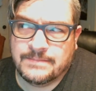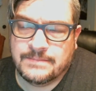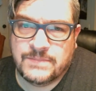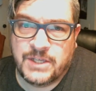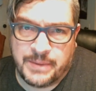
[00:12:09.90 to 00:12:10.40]

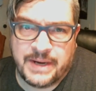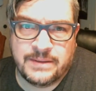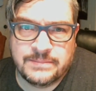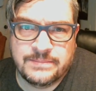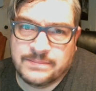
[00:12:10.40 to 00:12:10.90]
You
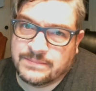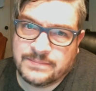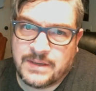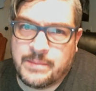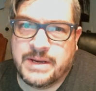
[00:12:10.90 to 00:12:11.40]
might.
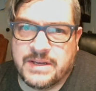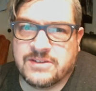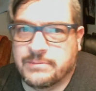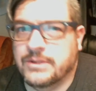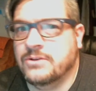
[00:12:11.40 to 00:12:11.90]
I might get
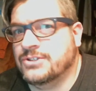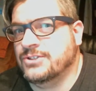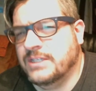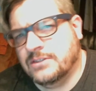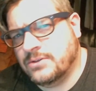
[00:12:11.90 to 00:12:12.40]
some of those
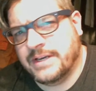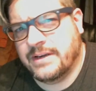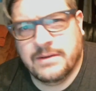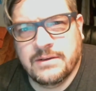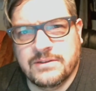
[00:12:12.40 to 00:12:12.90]
too. It's
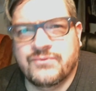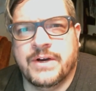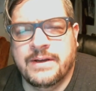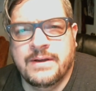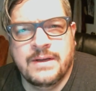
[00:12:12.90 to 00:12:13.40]
okay. It's
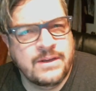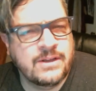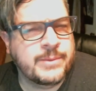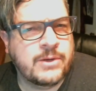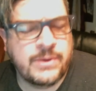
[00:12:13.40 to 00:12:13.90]
fine.
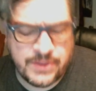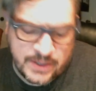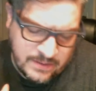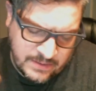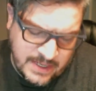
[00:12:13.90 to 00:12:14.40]
You let me know what you
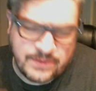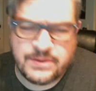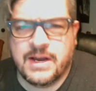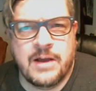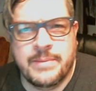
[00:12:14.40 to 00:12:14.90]
think down in
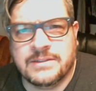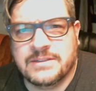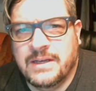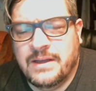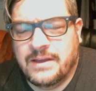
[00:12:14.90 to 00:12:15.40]
the
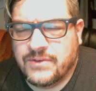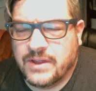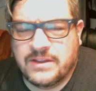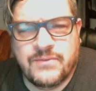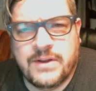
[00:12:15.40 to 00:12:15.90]
comments. If you
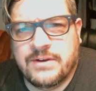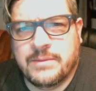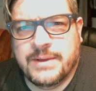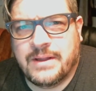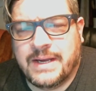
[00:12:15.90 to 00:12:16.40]
like the video,
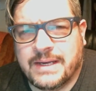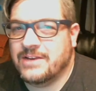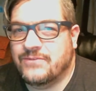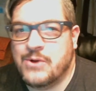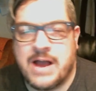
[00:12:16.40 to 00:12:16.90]
give me a like.
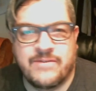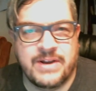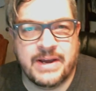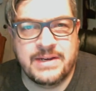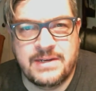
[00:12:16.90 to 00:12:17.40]
If you have an
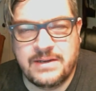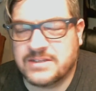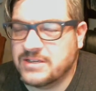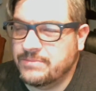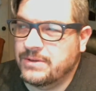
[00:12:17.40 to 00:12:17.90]
idea,
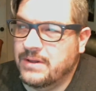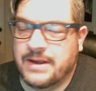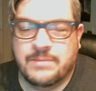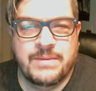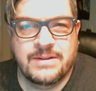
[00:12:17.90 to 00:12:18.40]
something you'd
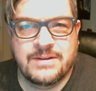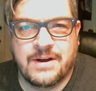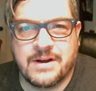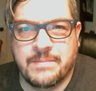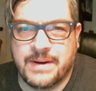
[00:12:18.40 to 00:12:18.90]
like me to
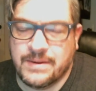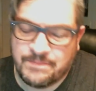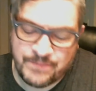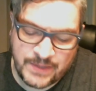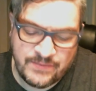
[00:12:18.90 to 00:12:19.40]
talk about,
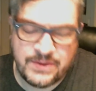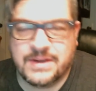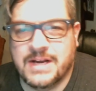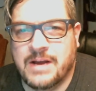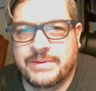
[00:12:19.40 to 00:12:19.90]
leave it in the
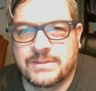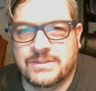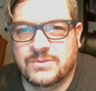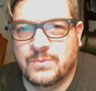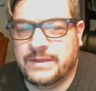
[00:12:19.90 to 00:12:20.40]
comments
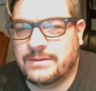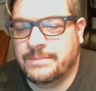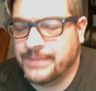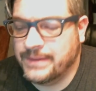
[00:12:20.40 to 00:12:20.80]
as well.